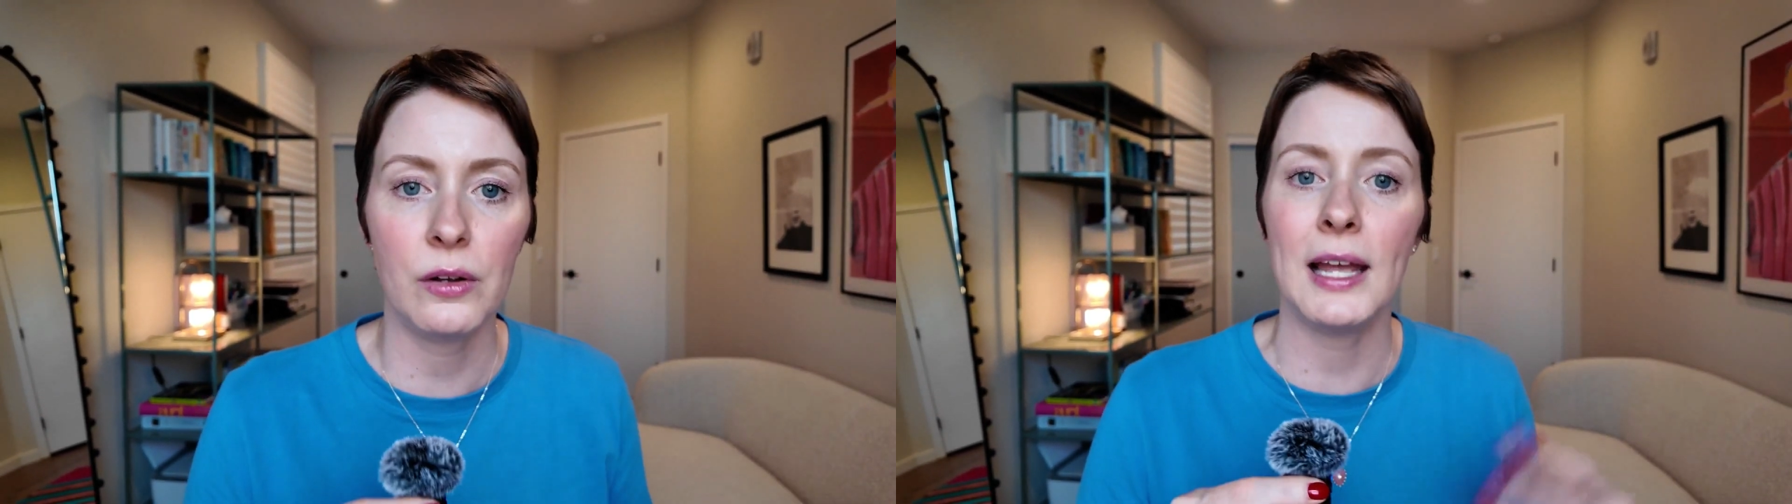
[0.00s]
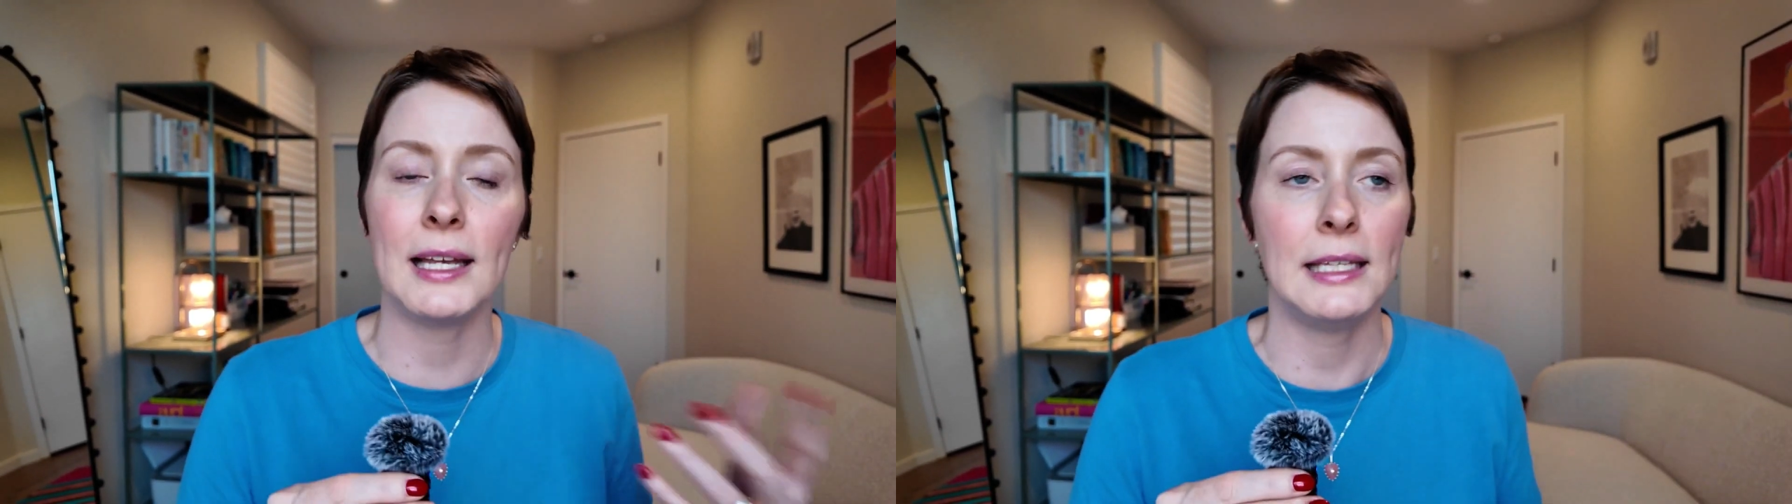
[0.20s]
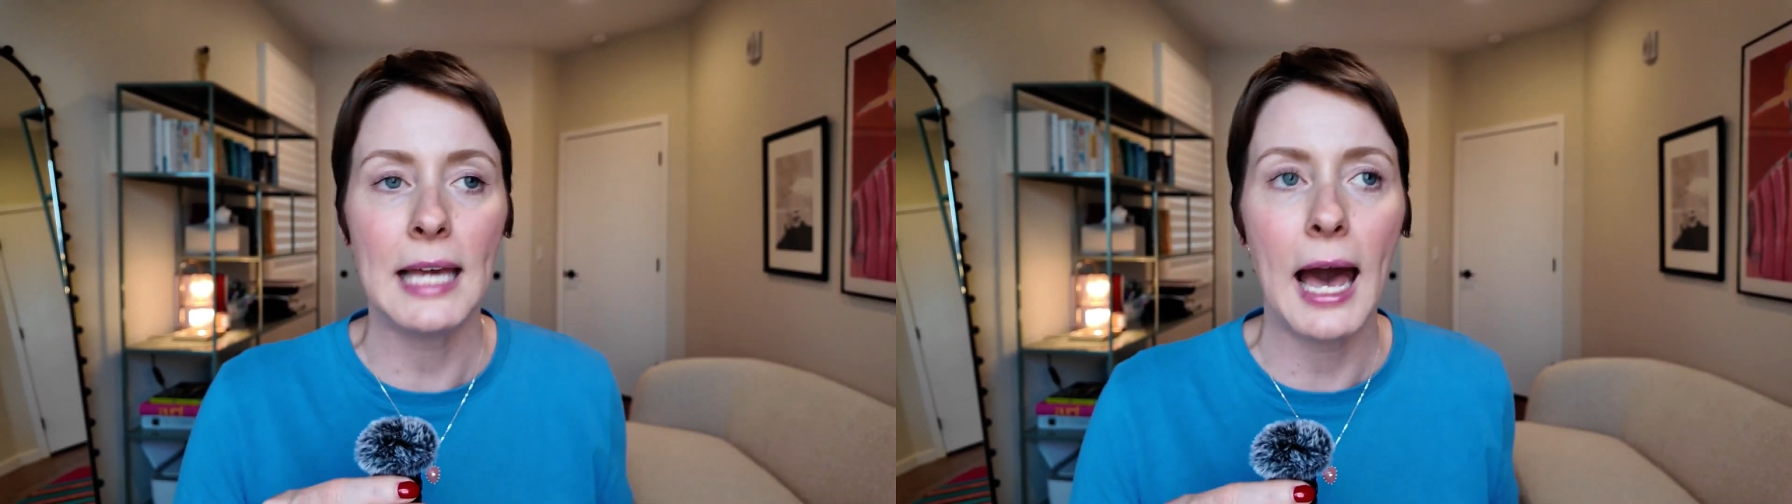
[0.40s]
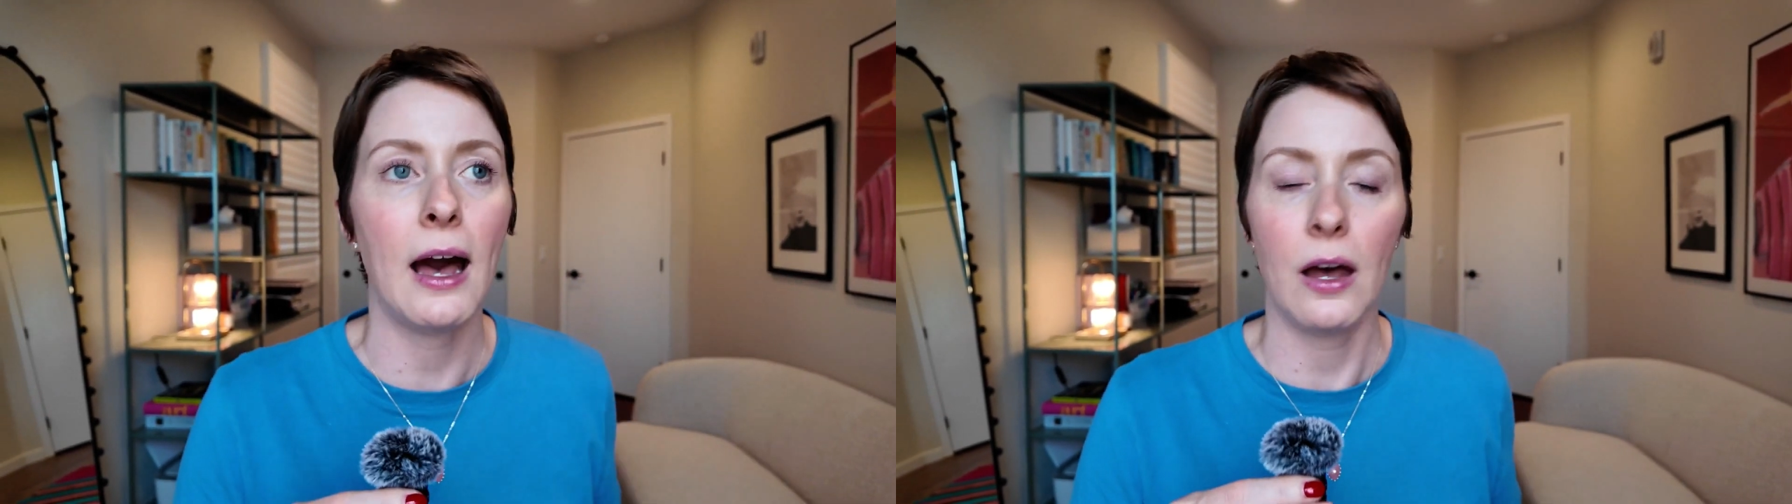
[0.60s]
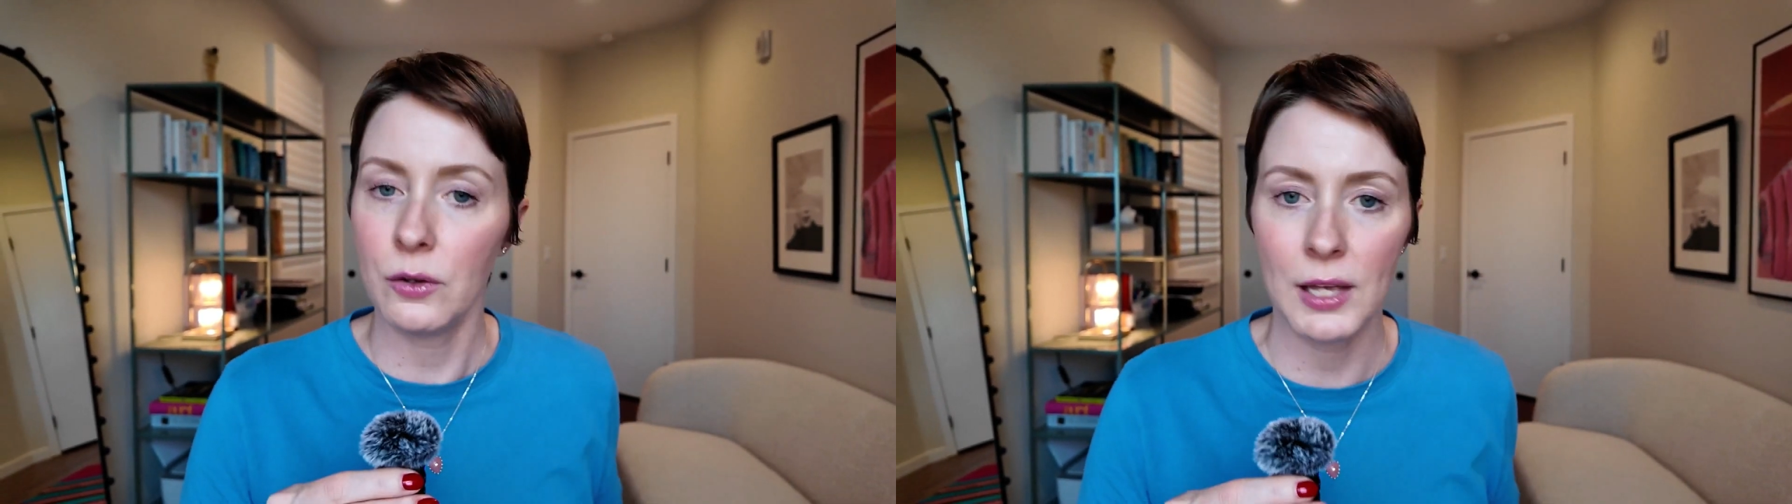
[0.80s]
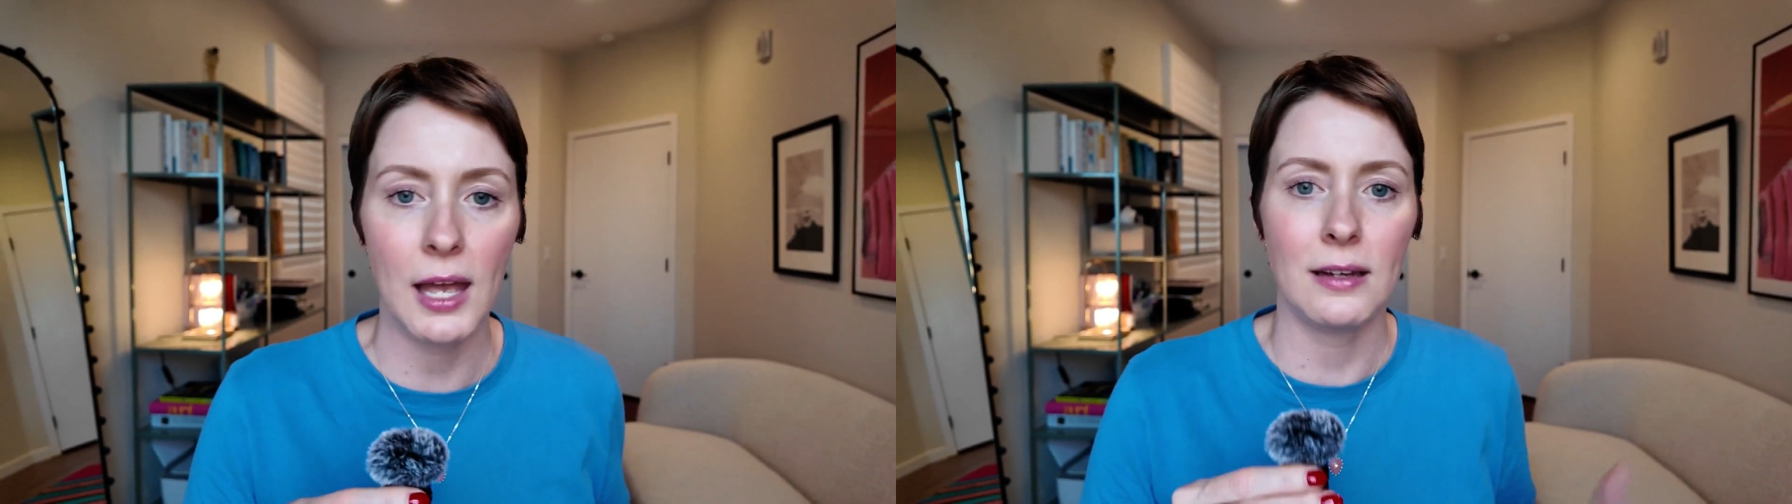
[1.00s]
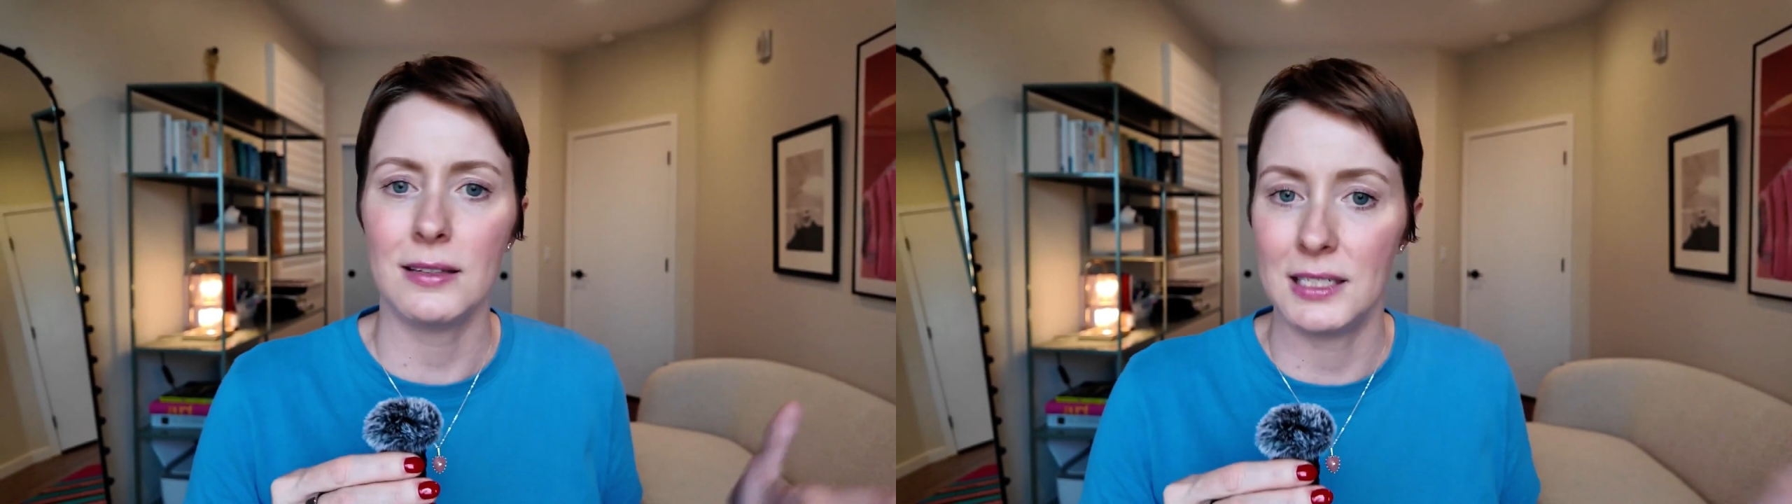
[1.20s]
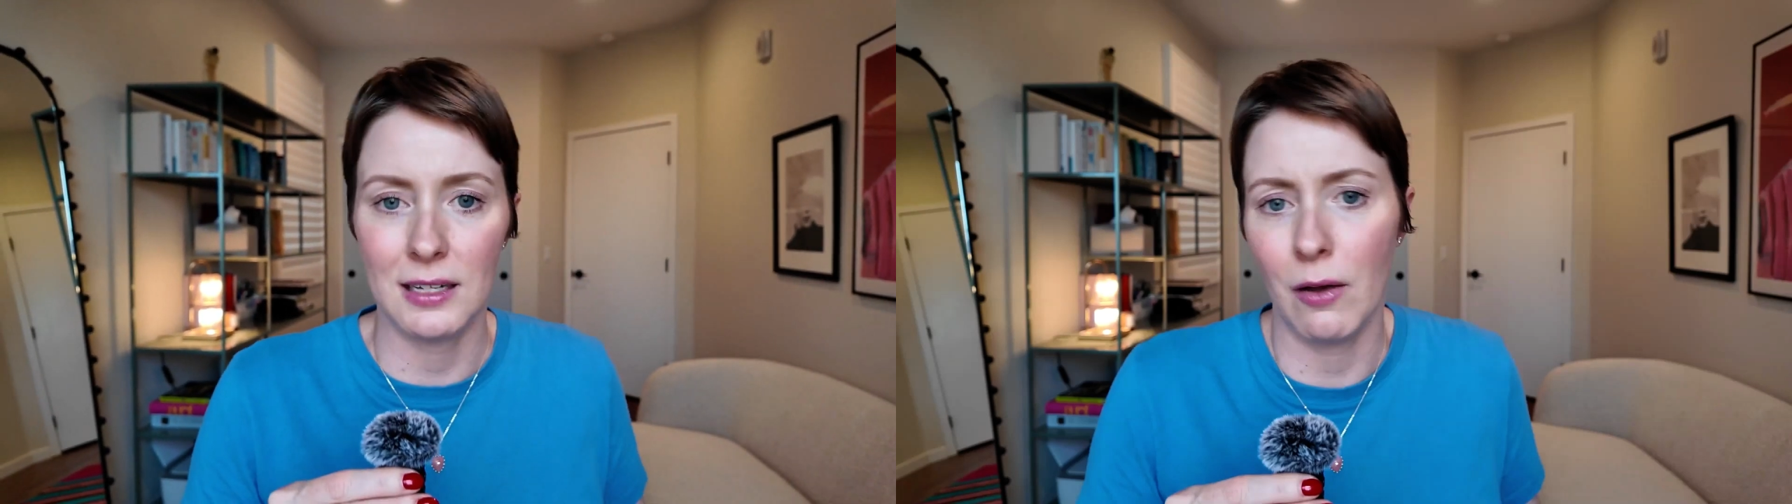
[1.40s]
They're like, yeah, okay,